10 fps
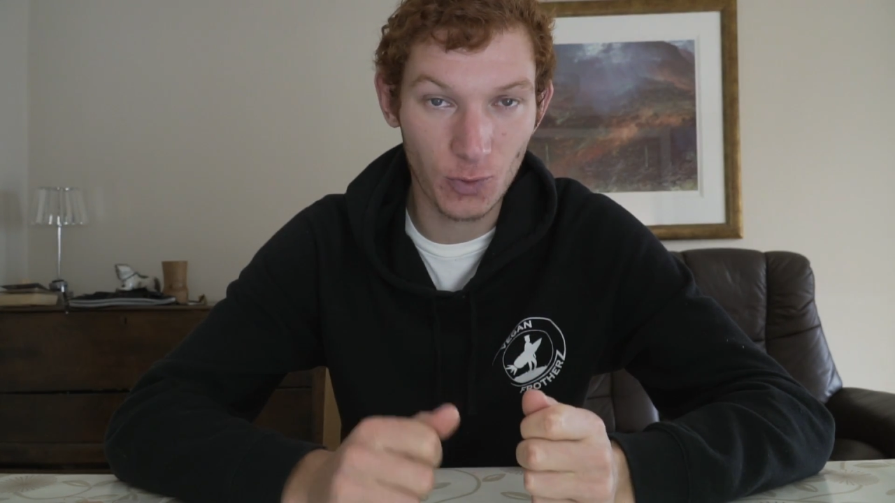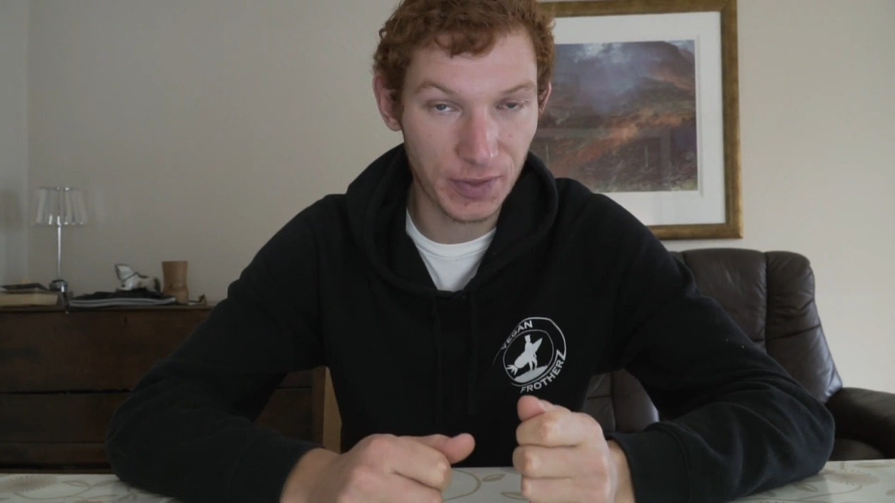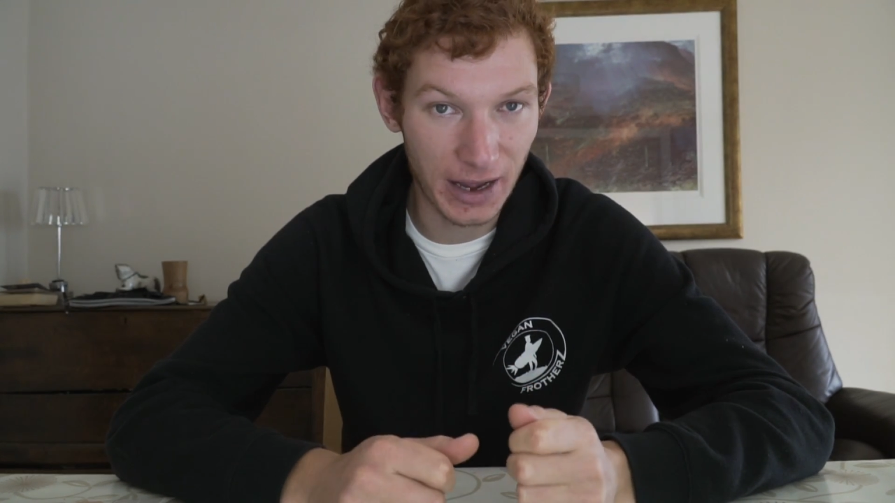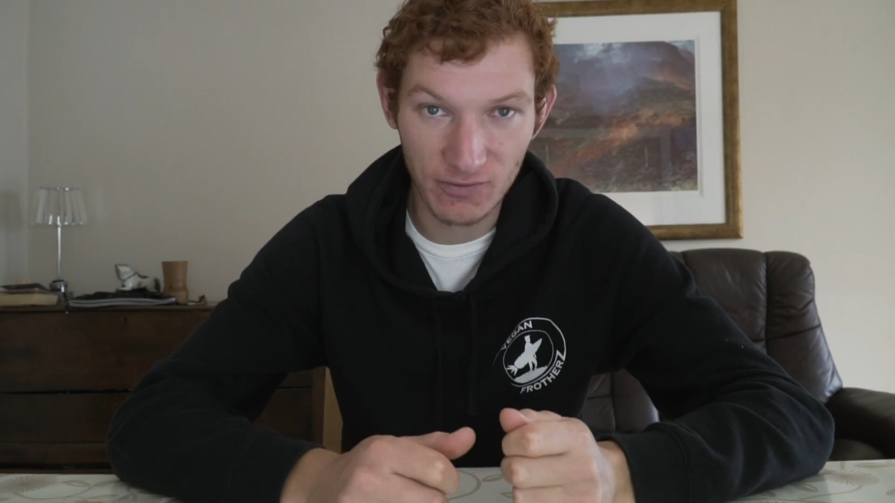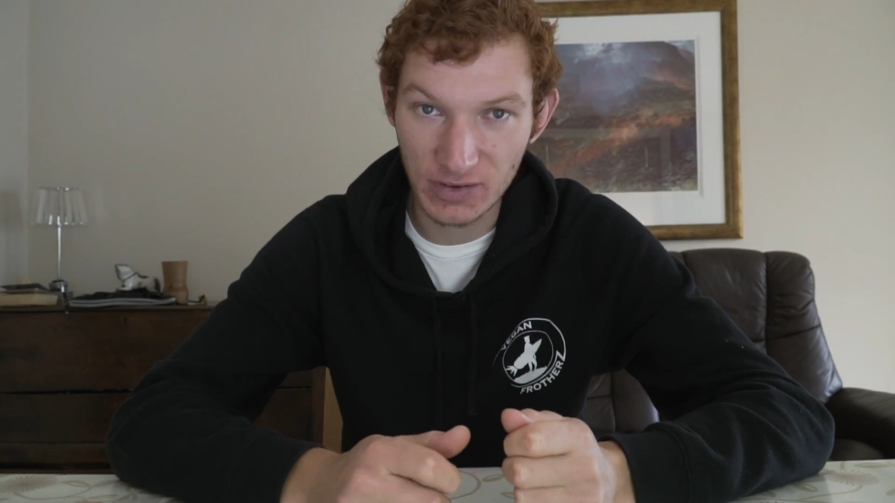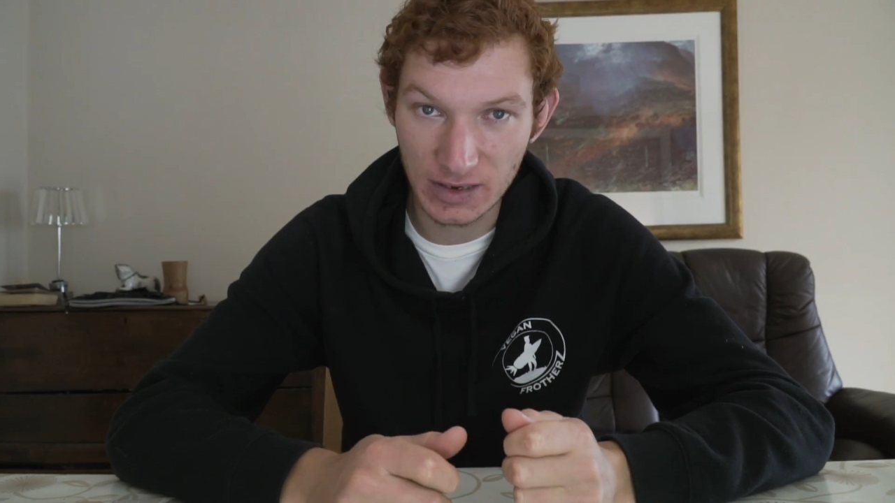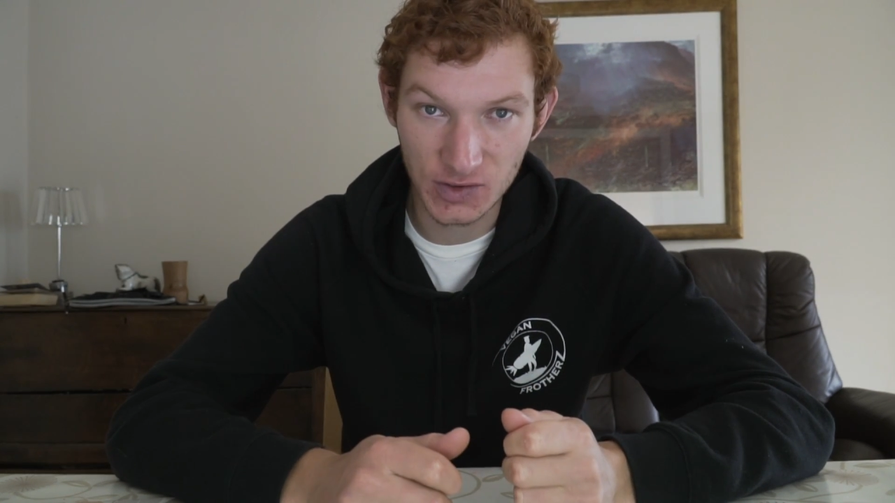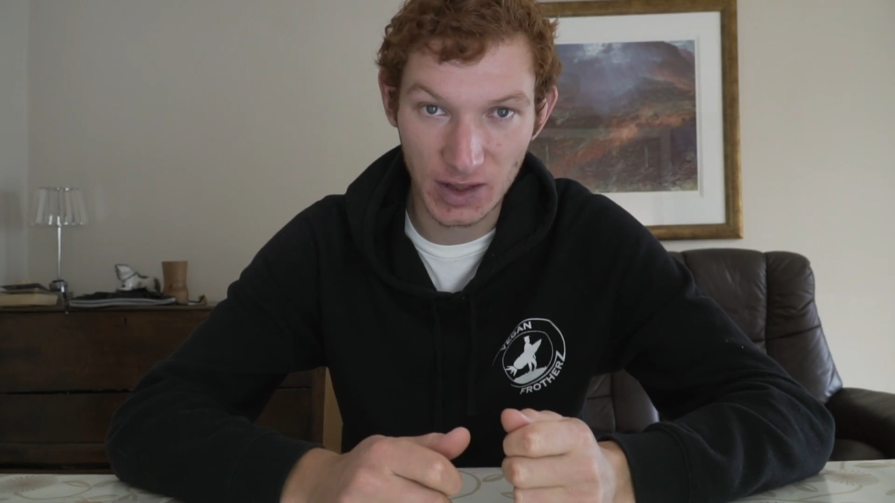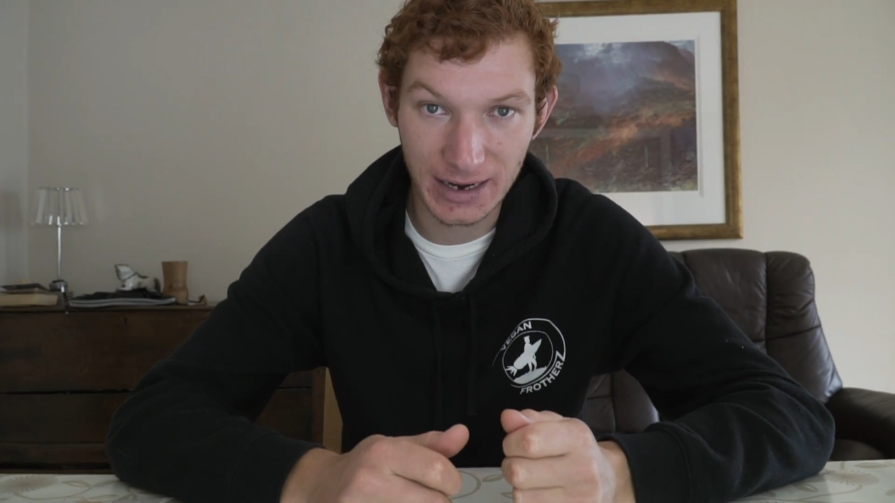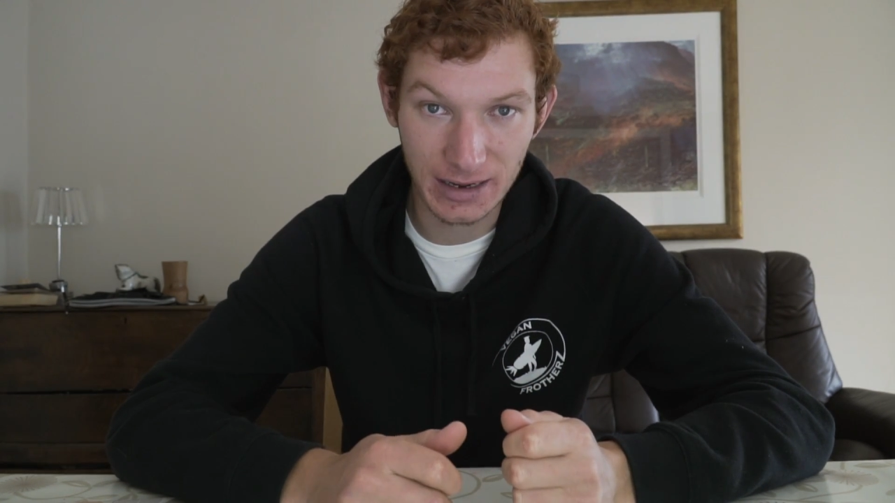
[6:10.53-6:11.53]
what that
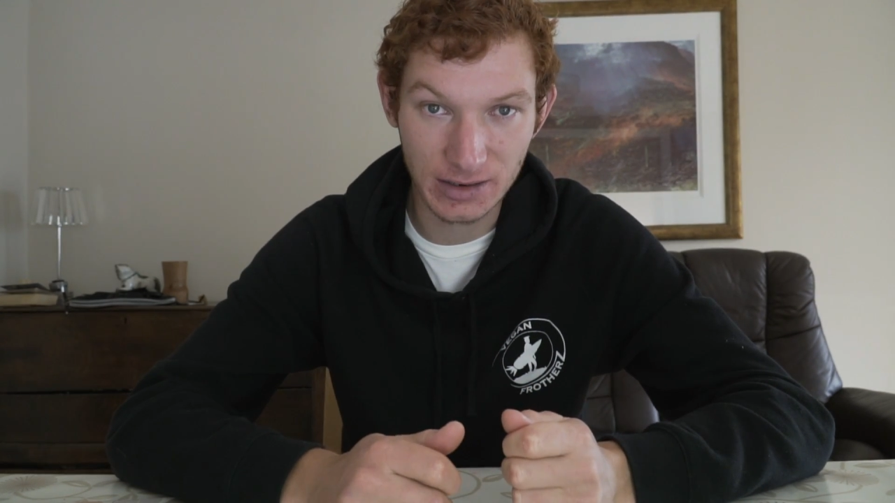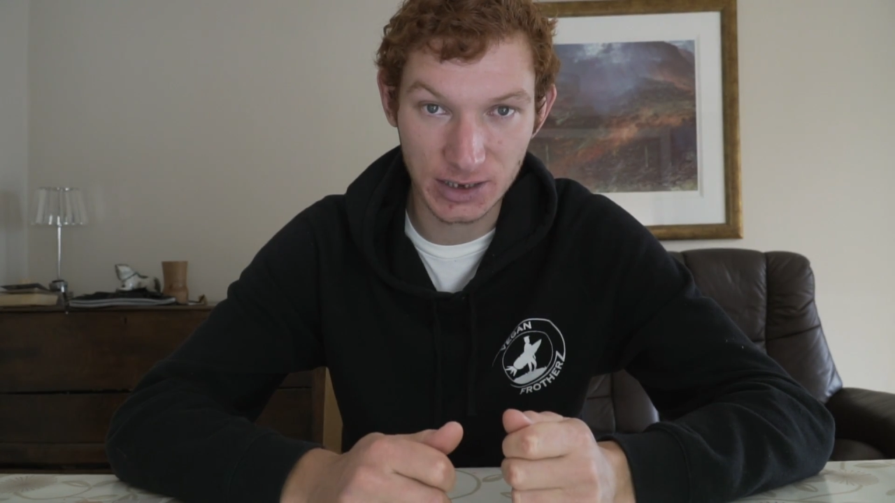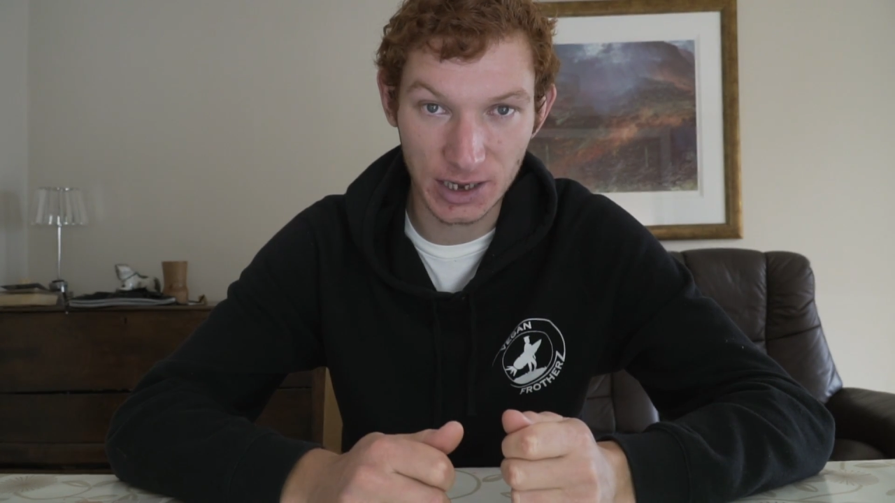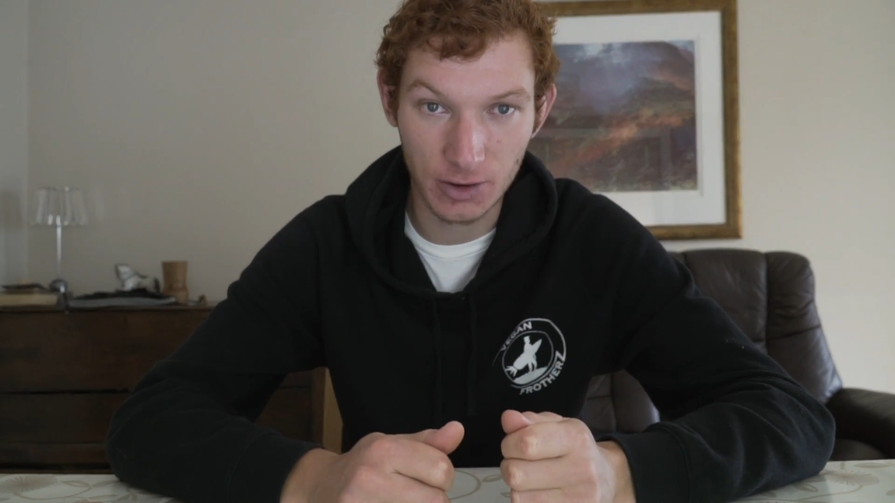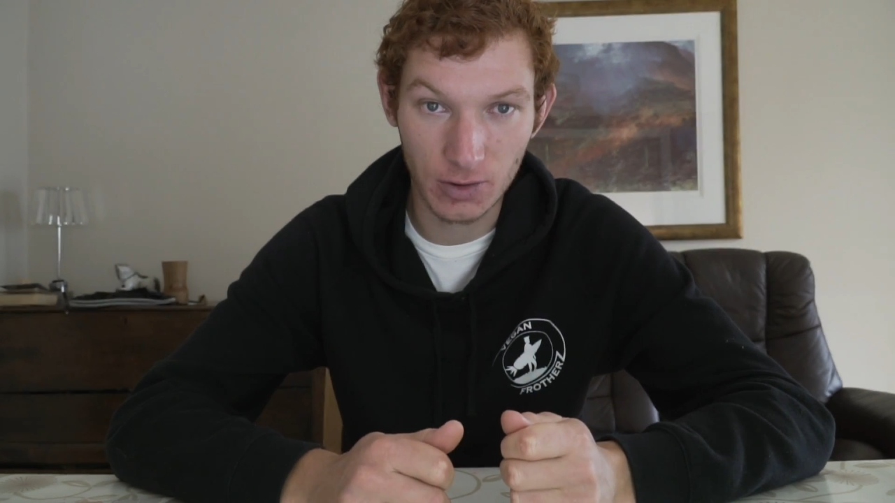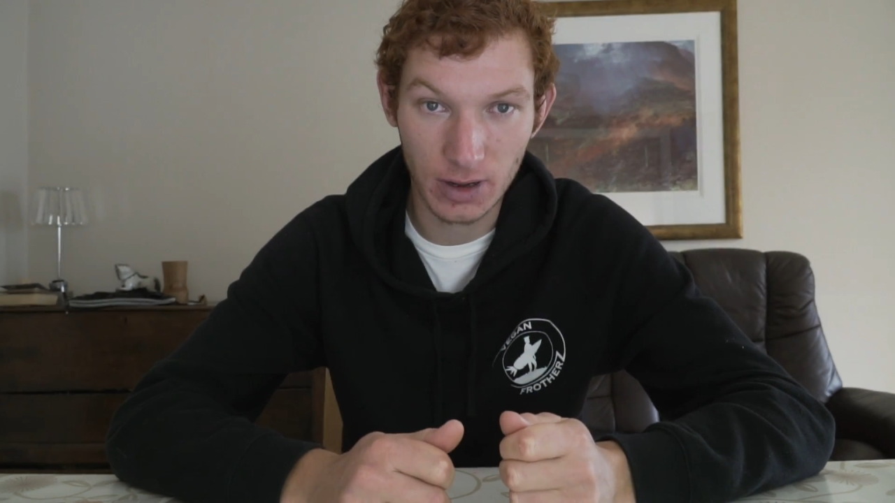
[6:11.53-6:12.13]
feels like under you.